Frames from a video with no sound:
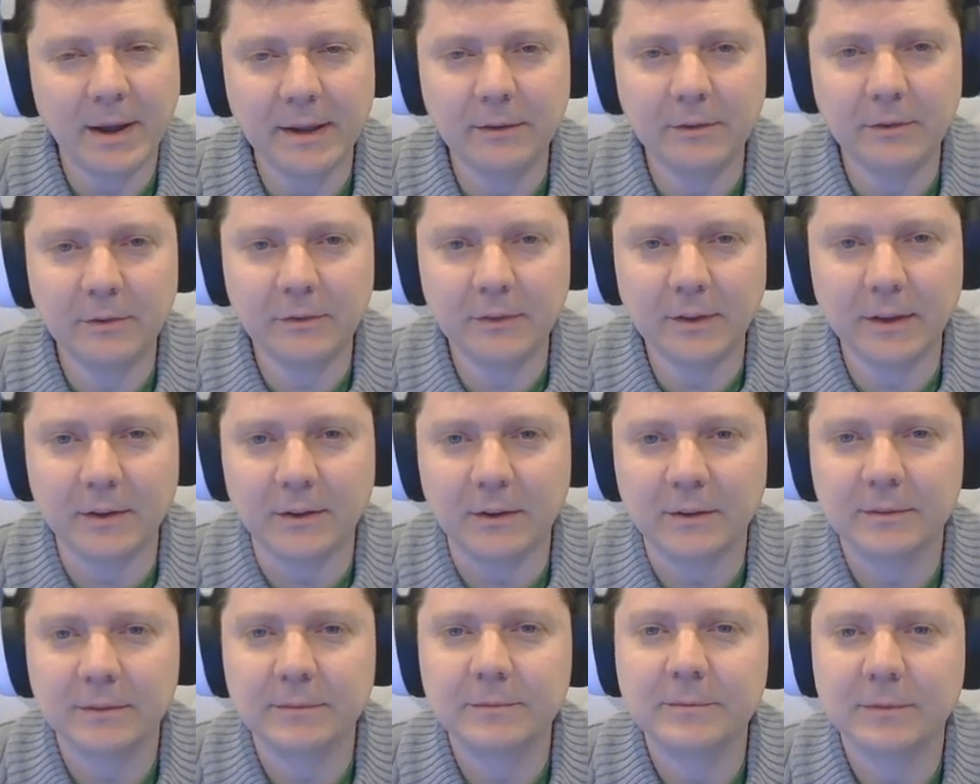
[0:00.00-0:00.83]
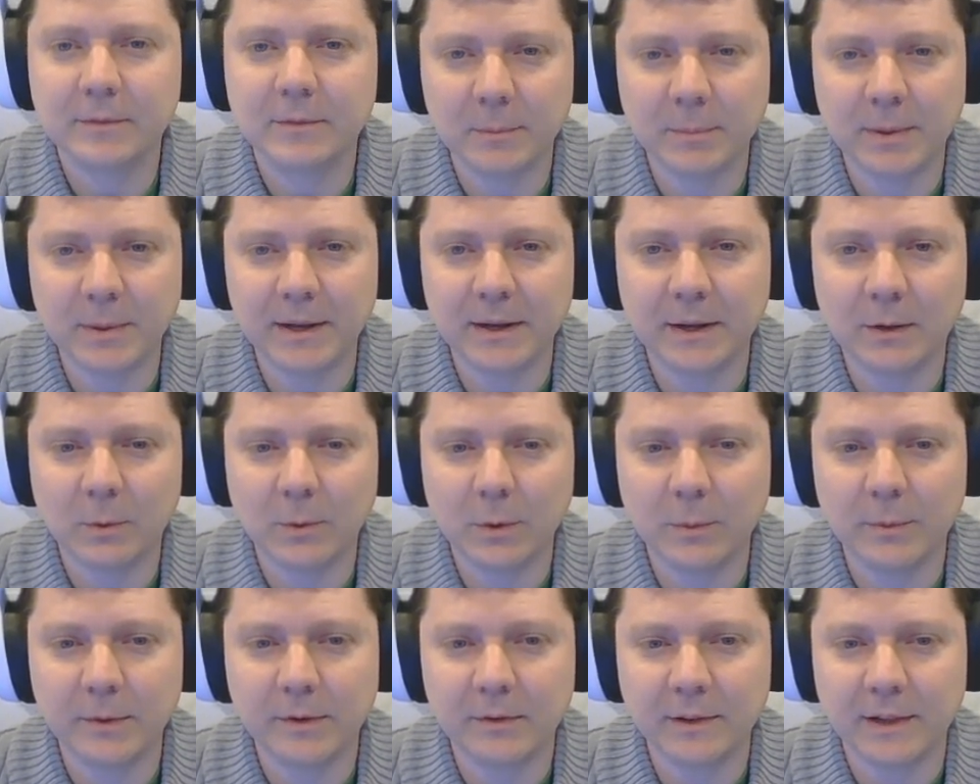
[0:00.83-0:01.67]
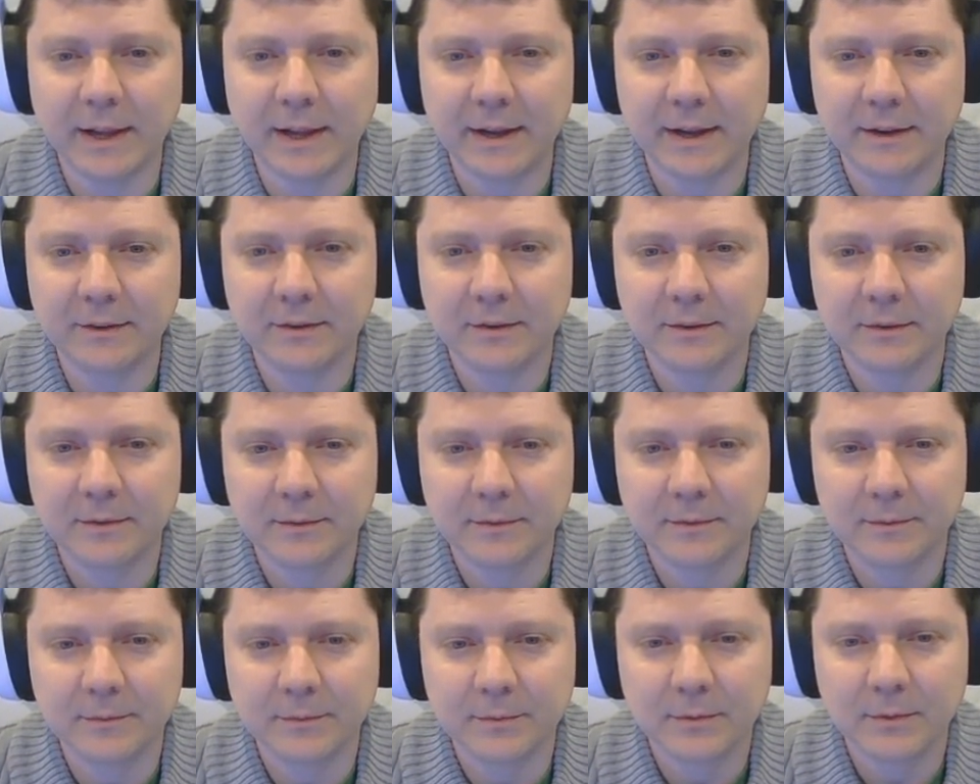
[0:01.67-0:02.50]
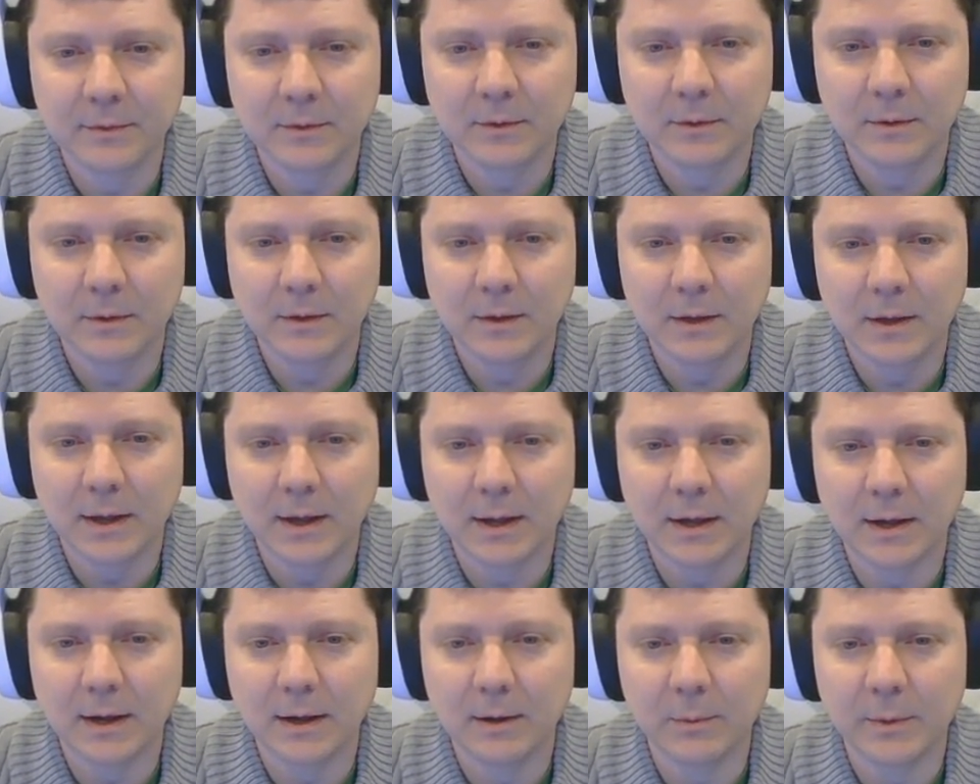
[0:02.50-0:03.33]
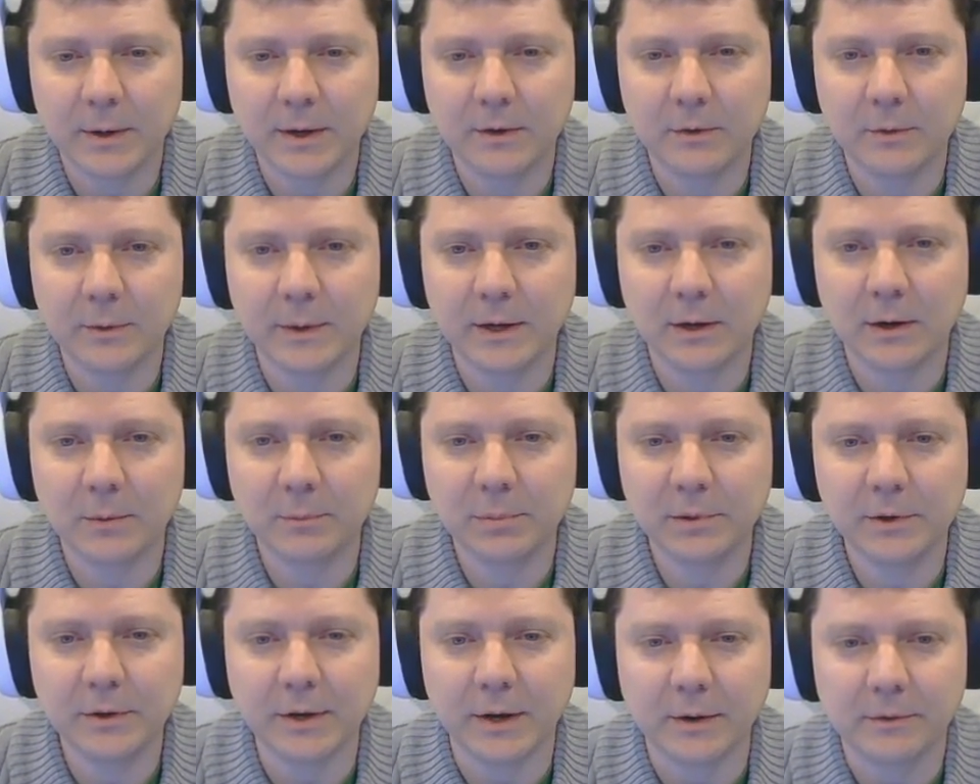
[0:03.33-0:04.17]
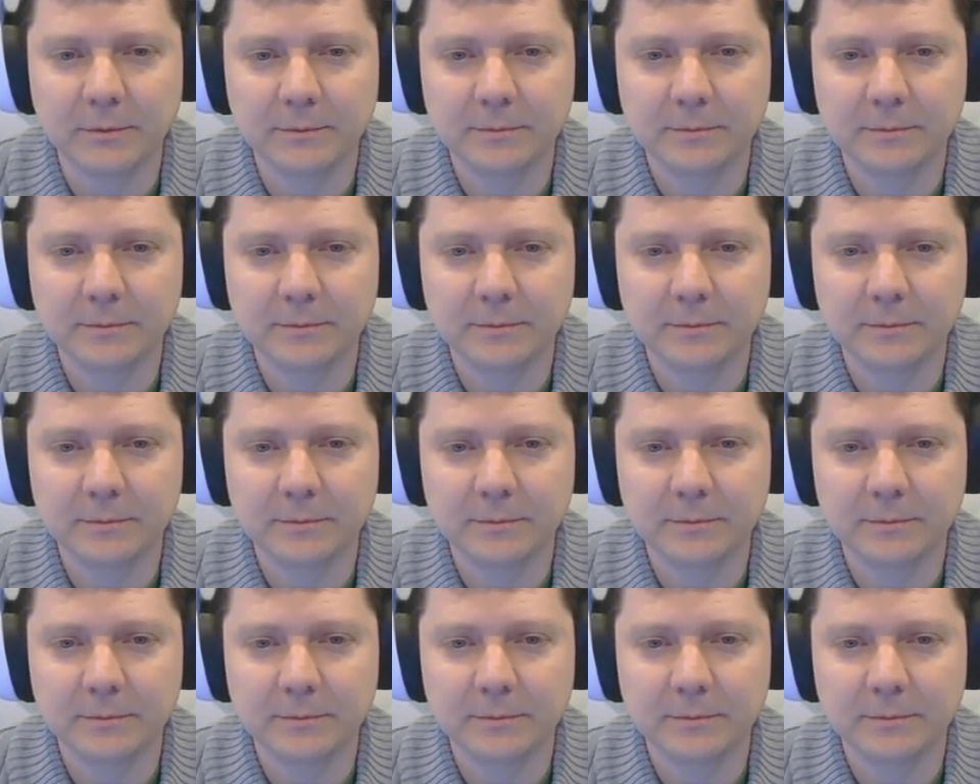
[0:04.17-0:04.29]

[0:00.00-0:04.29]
still, depending on what we select. What are you doing here on Pluto?